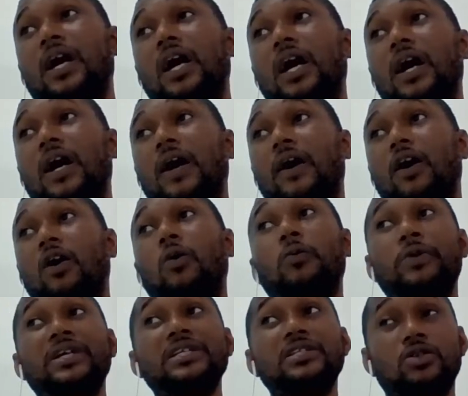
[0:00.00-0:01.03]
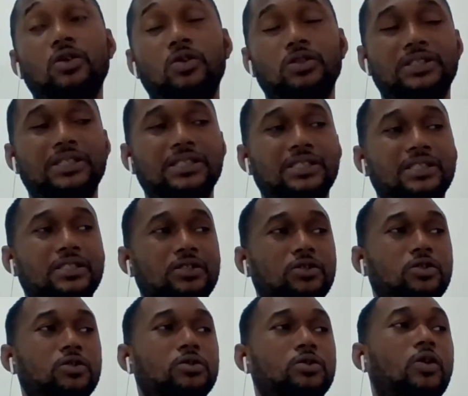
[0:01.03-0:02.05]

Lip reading: or resources, you